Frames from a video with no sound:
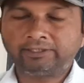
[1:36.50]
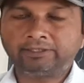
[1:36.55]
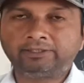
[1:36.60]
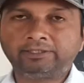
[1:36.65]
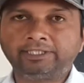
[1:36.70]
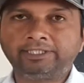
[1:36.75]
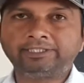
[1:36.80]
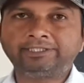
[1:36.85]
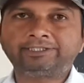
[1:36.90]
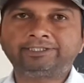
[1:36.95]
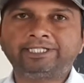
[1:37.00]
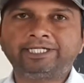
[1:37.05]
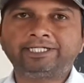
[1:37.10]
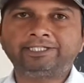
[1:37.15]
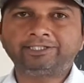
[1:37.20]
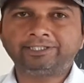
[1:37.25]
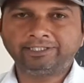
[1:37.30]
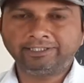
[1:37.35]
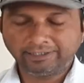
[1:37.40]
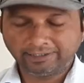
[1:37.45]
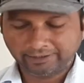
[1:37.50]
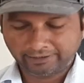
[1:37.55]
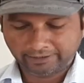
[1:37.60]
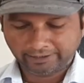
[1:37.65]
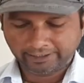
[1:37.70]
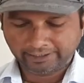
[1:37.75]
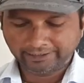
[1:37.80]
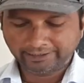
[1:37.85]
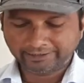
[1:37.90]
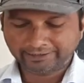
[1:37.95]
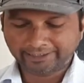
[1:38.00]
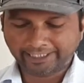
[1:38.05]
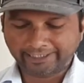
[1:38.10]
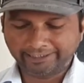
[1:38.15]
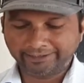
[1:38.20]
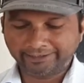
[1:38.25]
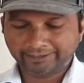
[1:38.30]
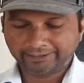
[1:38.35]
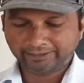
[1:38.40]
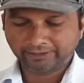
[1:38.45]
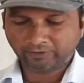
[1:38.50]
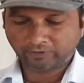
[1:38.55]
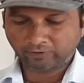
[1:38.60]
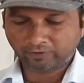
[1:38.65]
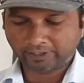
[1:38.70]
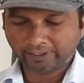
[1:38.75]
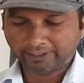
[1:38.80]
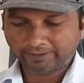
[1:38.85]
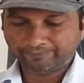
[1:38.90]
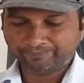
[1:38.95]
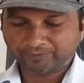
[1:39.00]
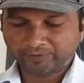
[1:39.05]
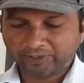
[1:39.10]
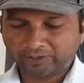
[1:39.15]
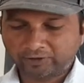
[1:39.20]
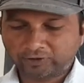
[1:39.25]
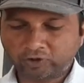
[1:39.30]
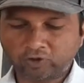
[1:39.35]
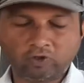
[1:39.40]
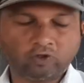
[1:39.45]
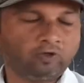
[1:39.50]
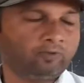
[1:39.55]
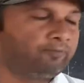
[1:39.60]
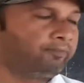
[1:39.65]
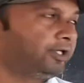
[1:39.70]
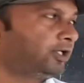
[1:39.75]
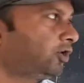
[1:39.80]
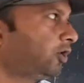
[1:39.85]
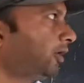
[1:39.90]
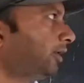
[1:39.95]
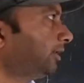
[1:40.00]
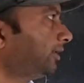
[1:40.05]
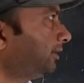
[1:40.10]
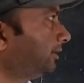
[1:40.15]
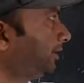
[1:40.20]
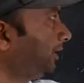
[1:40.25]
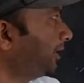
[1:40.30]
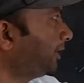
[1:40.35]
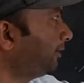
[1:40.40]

is changing its size. Okay, so because this